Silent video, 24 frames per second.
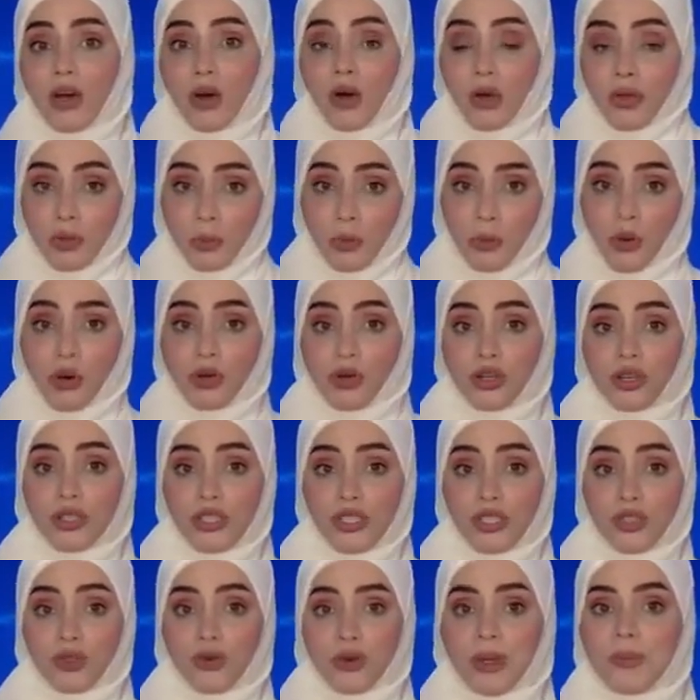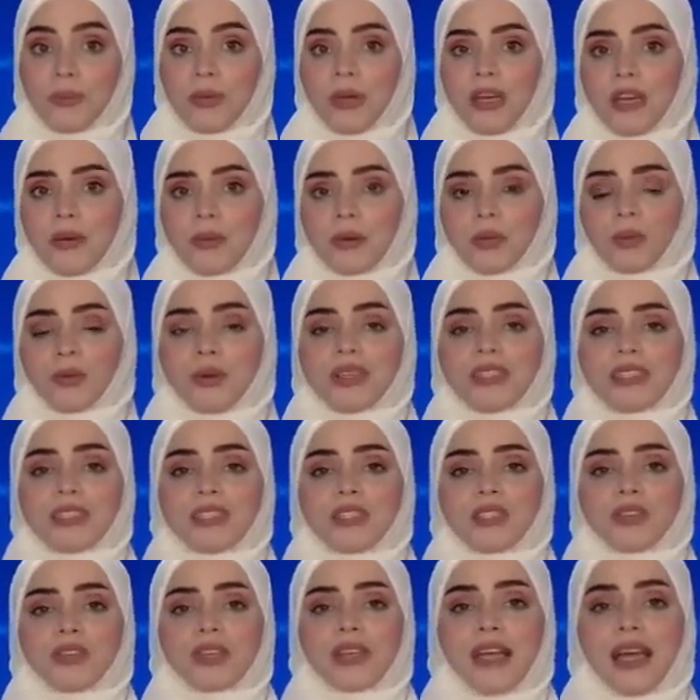on the border strip between
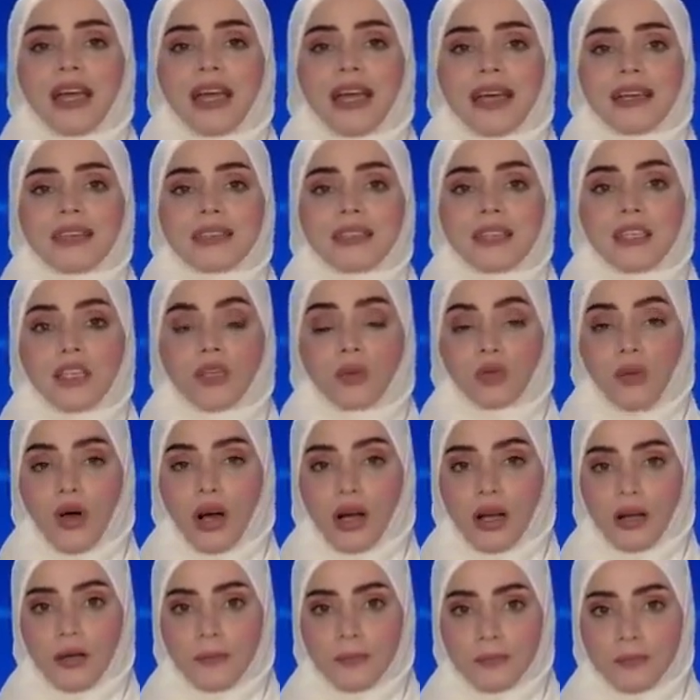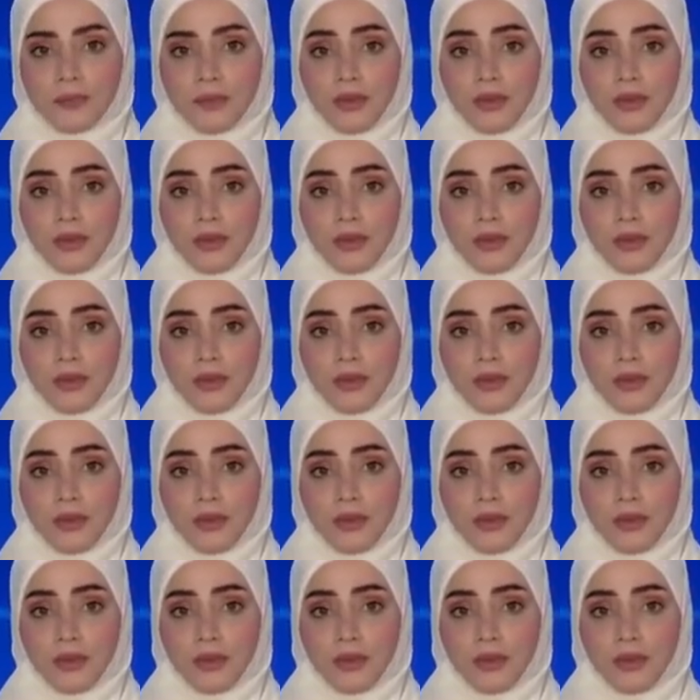Syria and Iraq.